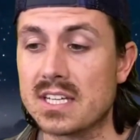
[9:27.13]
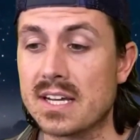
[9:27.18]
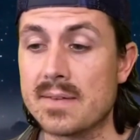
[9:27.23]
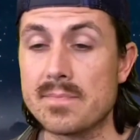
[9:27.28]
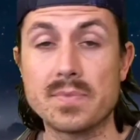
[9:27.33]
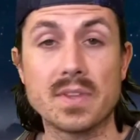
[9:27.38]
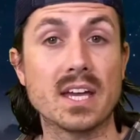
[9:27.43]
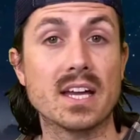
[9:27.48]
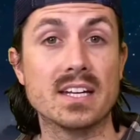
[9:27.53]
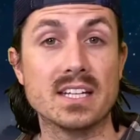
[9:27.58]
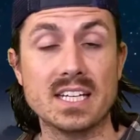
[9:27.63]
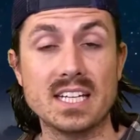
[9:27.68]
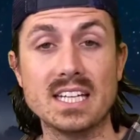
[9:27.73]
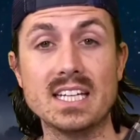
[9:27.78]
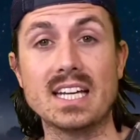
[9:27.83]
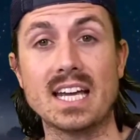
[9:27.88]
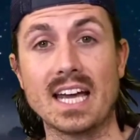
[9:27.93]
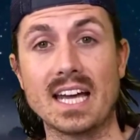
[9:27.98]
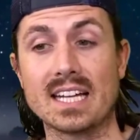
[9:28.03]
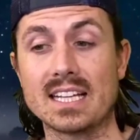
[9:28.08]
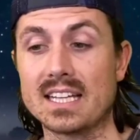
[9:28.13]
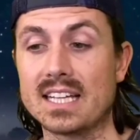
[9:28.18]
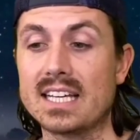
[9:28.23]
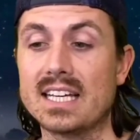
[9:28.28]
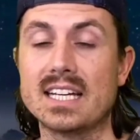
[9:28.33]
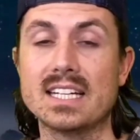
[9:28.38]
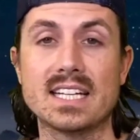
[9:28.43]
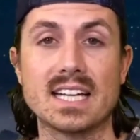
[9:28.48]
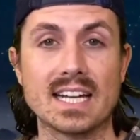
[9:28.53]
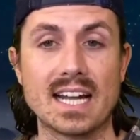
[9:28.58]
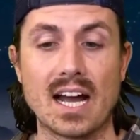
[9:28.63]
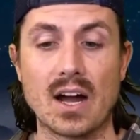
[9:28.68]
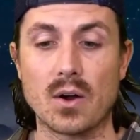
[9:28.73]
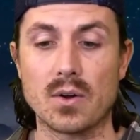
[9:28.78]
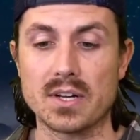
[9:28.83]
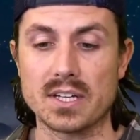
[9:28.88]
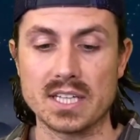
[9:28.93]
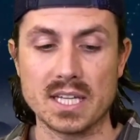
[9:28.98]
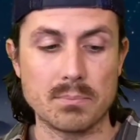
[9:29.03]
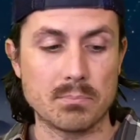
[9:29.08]
and he and Leah get out,
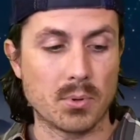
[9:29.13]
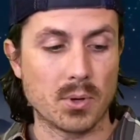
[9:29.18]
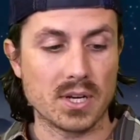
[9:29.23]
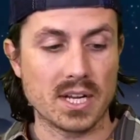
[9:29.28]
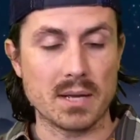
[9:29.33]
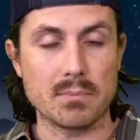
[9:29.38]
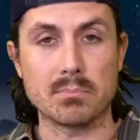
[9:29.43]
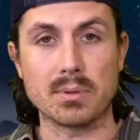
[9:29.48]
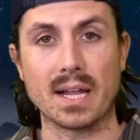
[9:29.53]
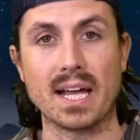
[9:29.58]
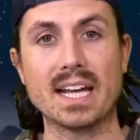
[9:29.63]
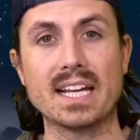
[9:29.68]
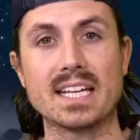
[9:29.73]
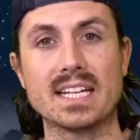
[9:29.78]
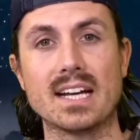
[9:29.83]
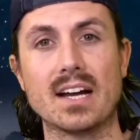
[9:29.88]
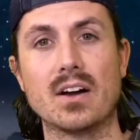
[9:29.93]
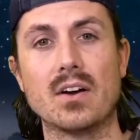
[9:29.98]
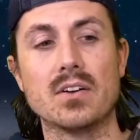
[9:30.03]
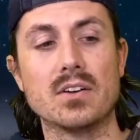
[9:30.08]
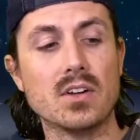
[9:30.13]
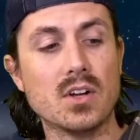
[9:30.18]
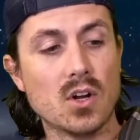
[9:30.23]
and they put a blanket out